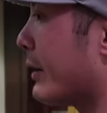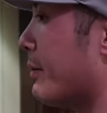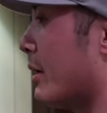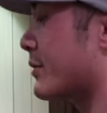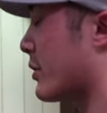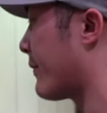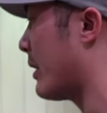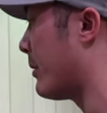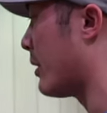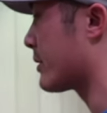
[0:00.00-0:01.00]
IWF
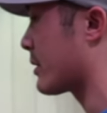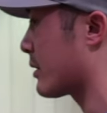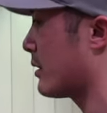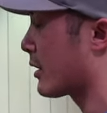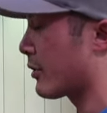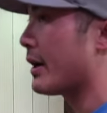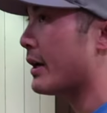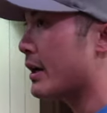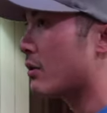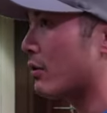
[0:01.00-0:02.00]
certified bars are
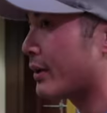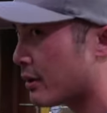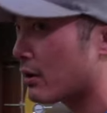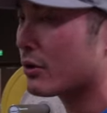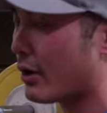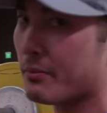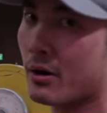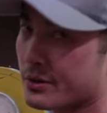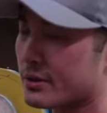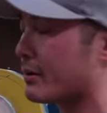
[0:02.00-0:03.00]
created equal. Like they're all great
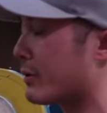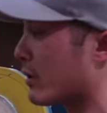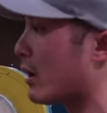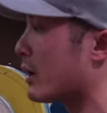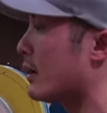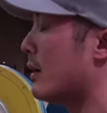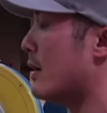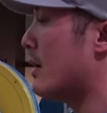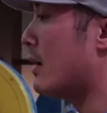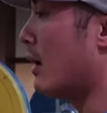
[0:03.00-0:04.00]
bars, don't get me
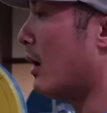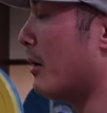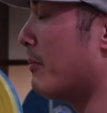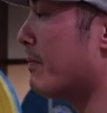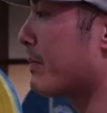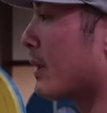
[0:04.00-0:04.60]
wrong.